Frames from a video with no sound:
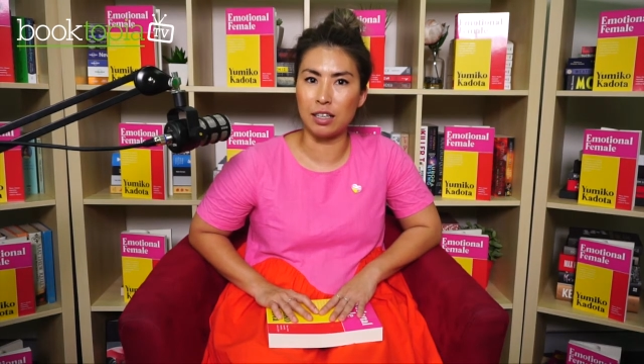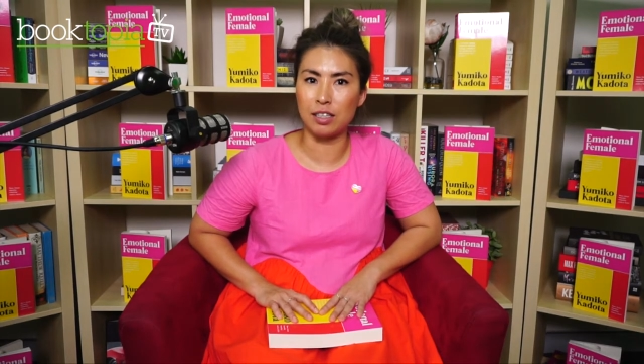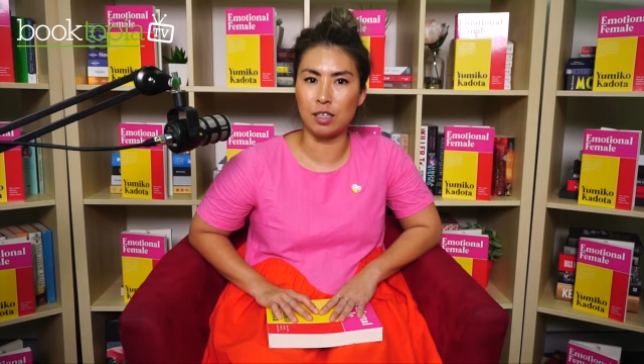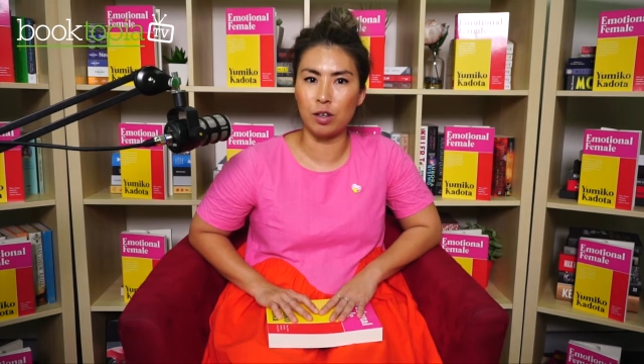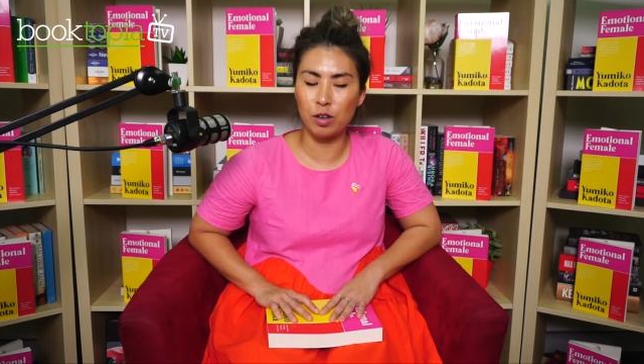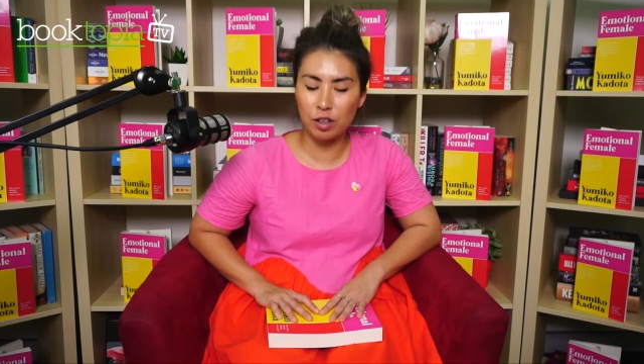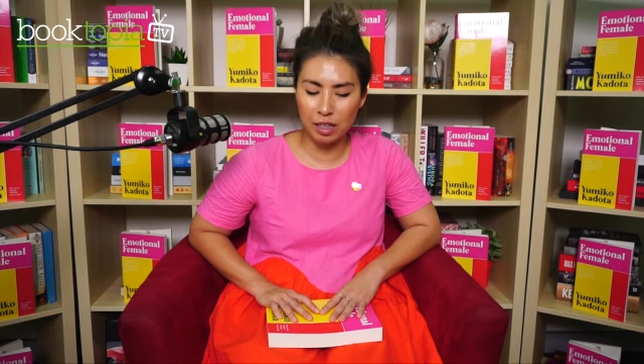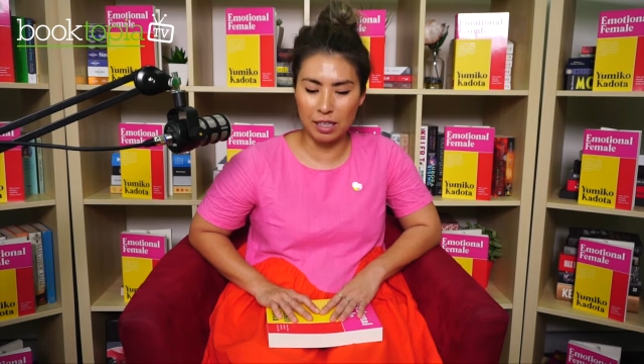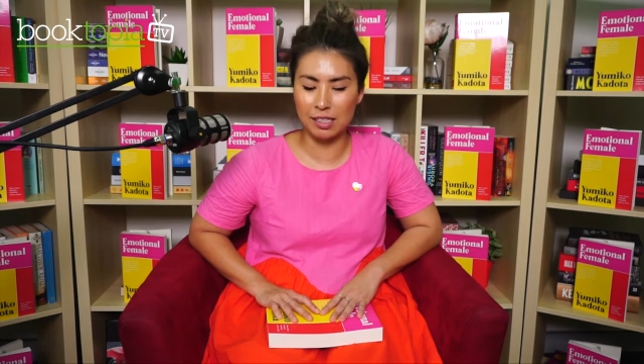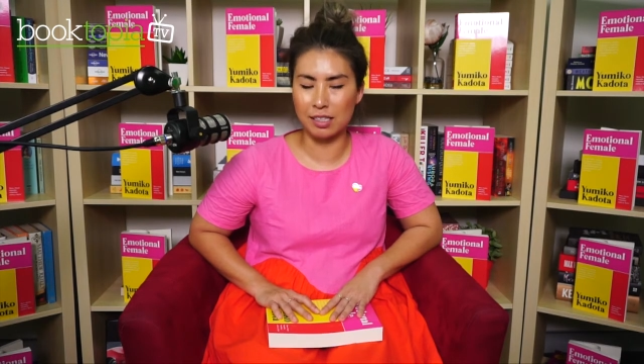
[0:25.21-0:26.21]
There's a lot of
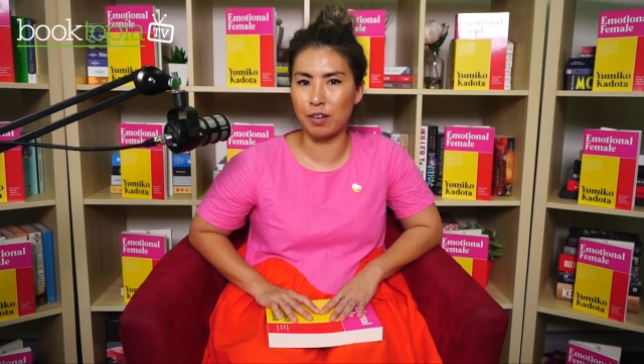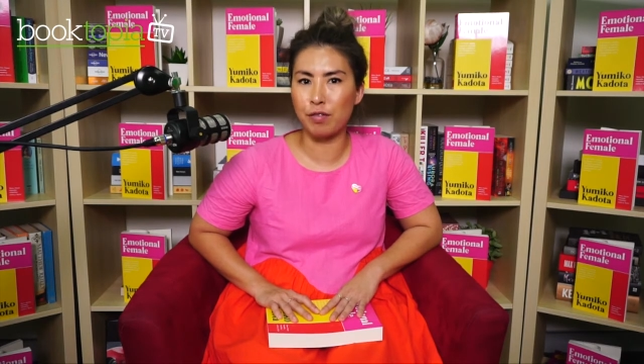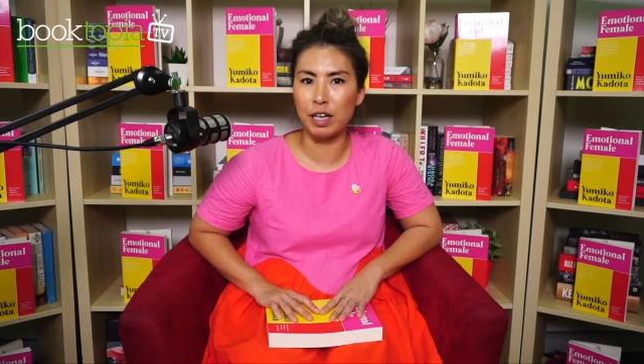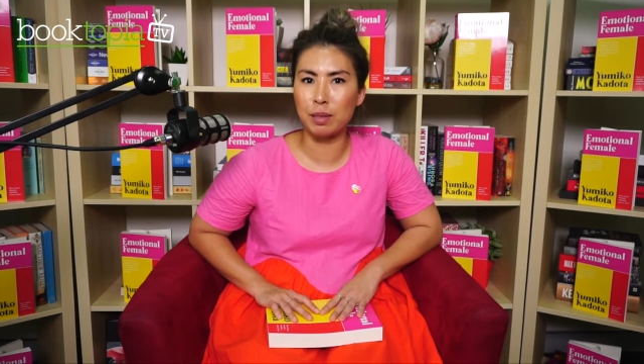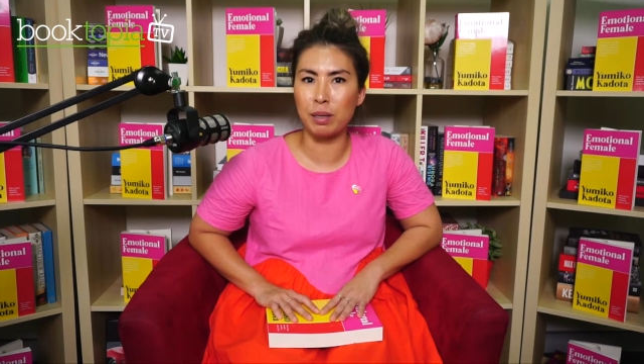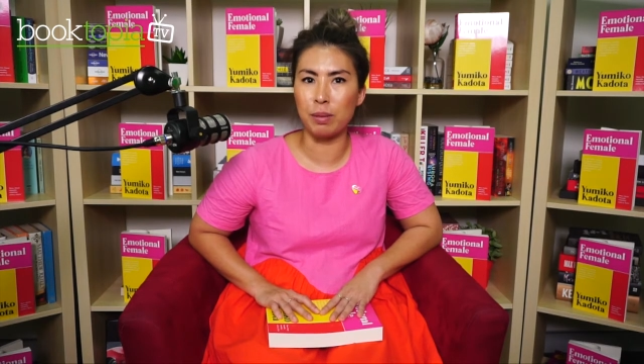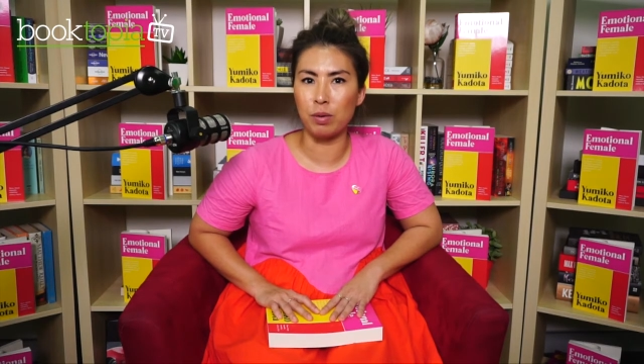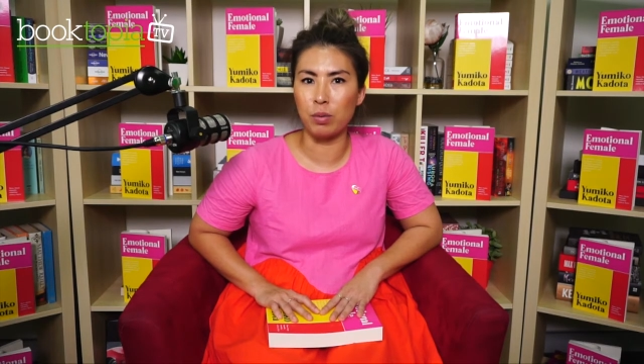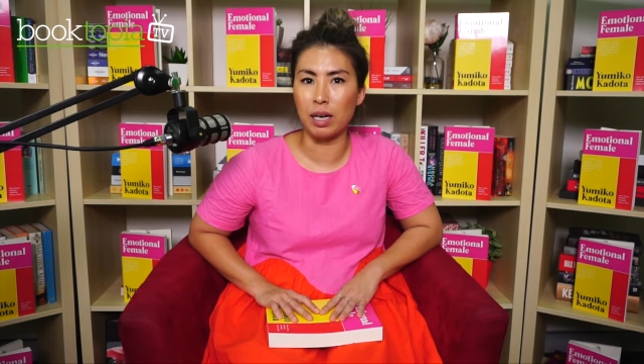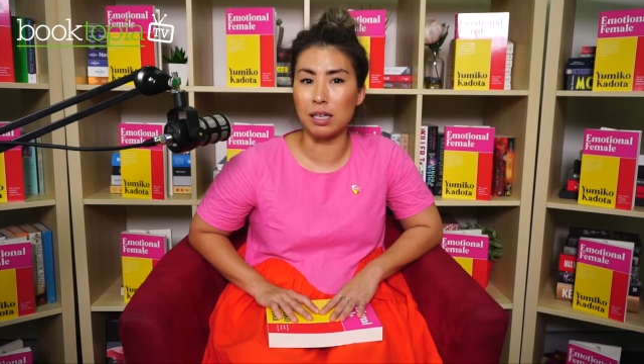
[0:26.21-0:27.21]
things that affect
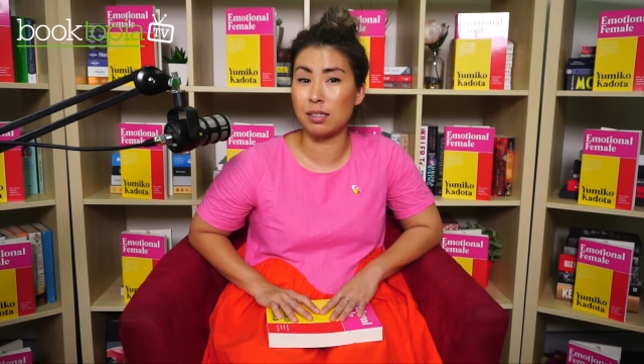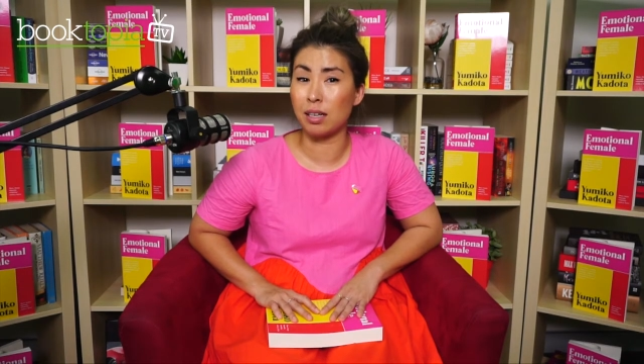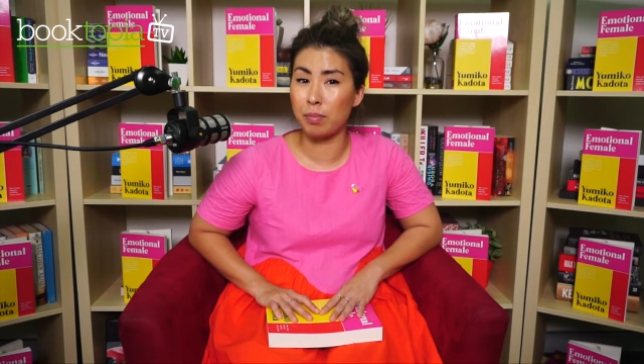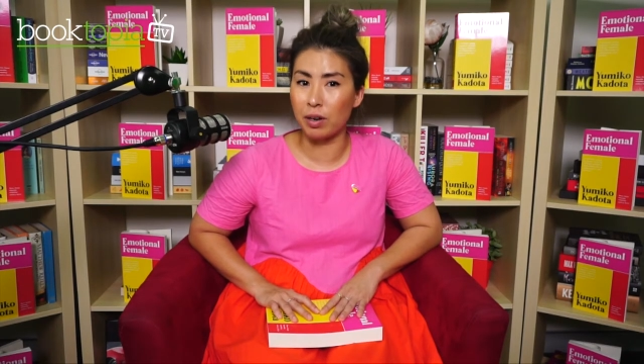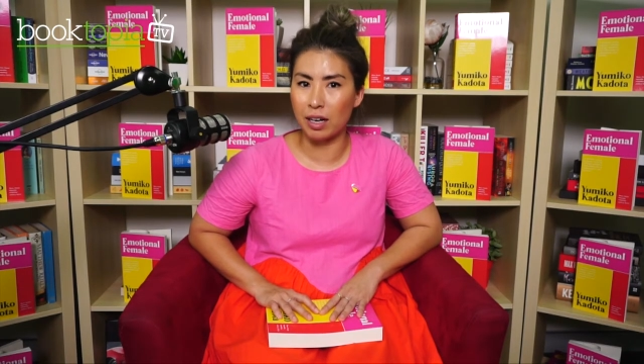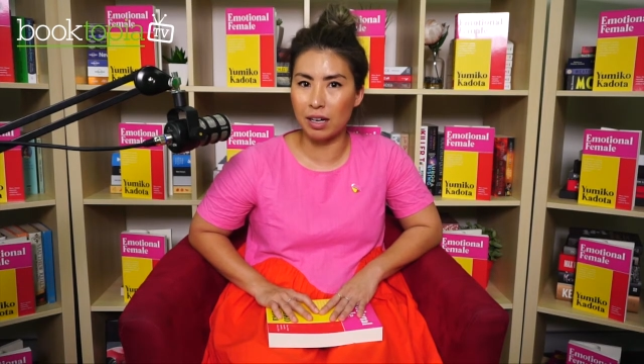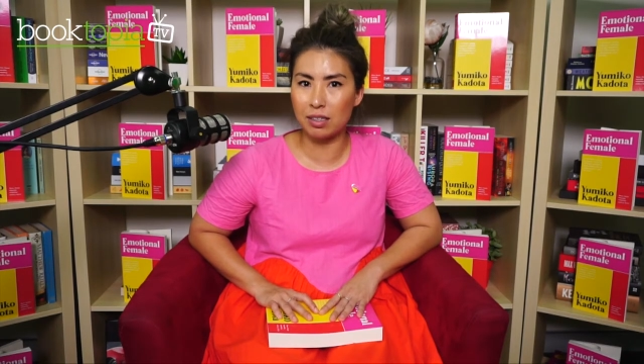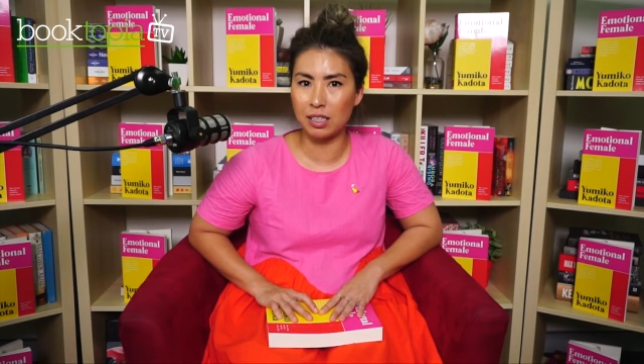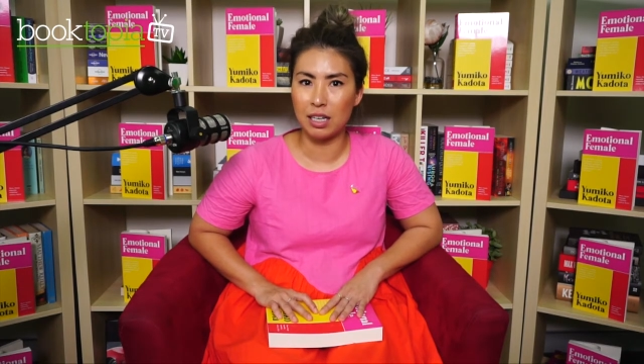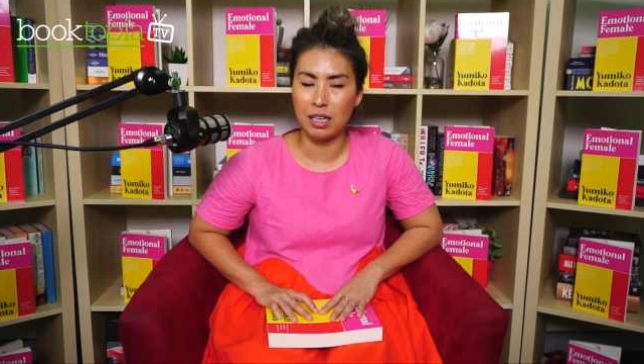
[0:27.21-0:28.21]
people as they burn out.